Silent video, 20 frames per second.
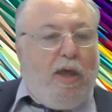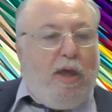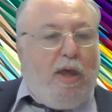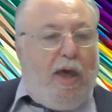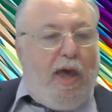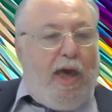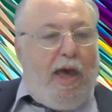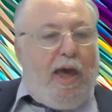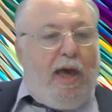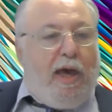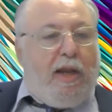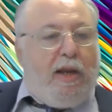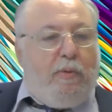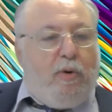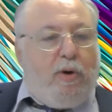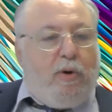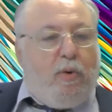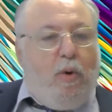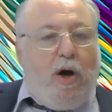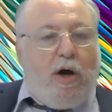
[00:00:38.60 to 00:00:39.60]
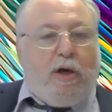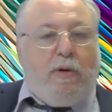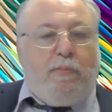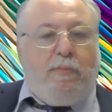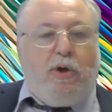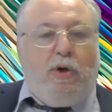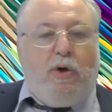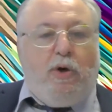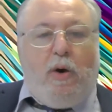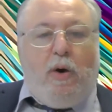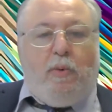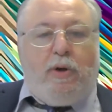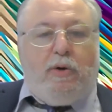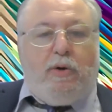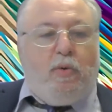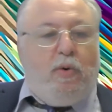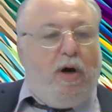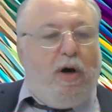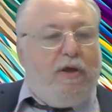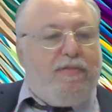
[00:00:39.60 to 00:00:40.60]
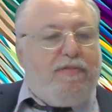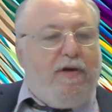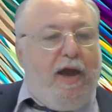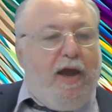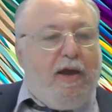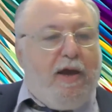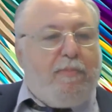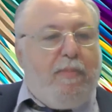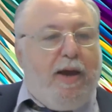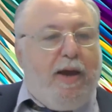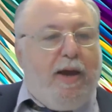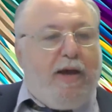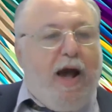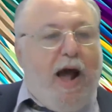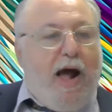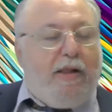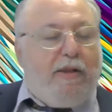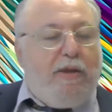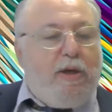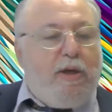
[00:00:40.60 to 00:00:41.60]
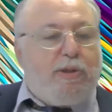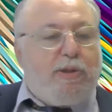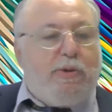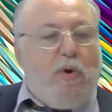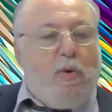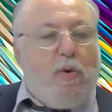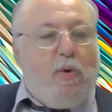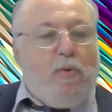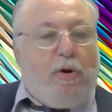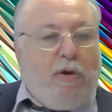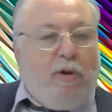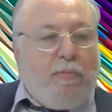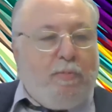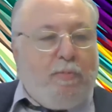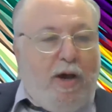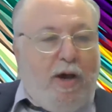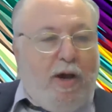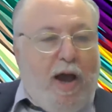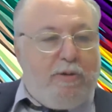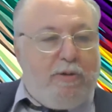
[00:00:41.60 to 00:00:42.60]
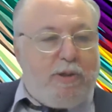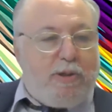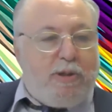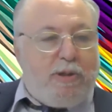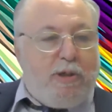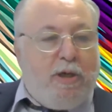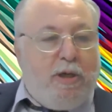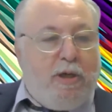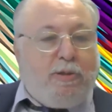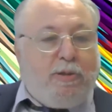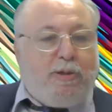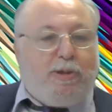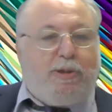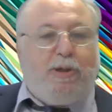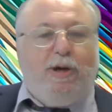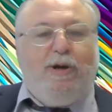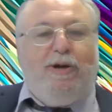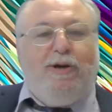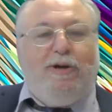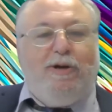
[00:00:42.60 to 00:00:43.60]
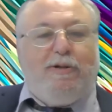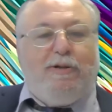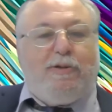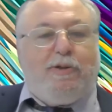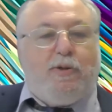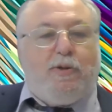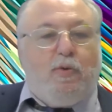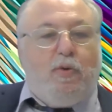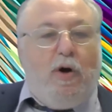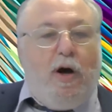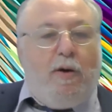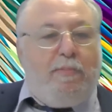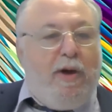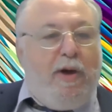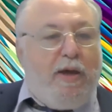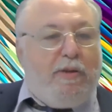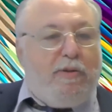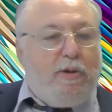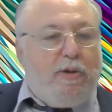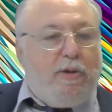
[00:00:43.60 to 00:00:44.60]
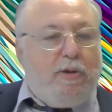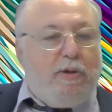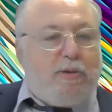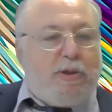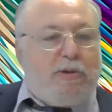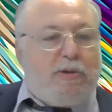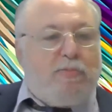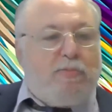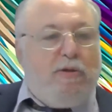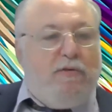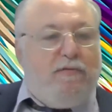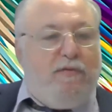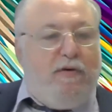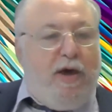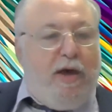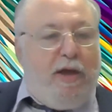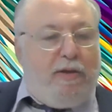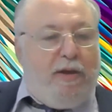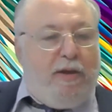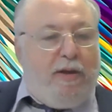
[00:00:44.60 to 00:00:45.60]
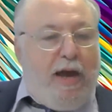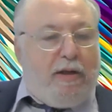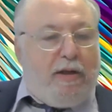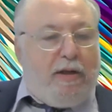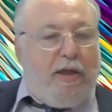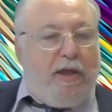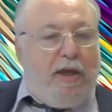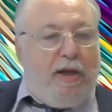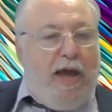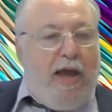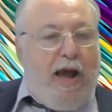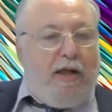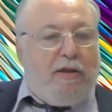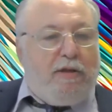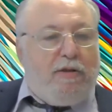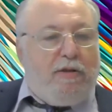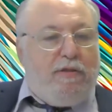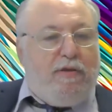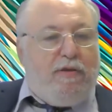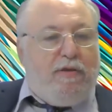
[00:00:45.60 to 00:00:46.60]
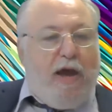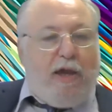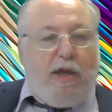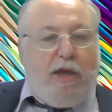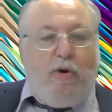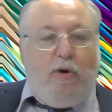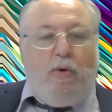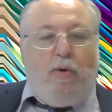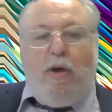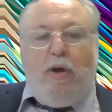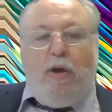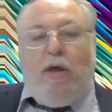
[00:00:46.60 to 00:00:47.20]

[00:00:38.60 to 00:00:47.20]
And I want to welcome you. I want to uh, thank my colleagues who are working behind the scenes to uh, make this a smooth event. Natalie and Alan, thank you.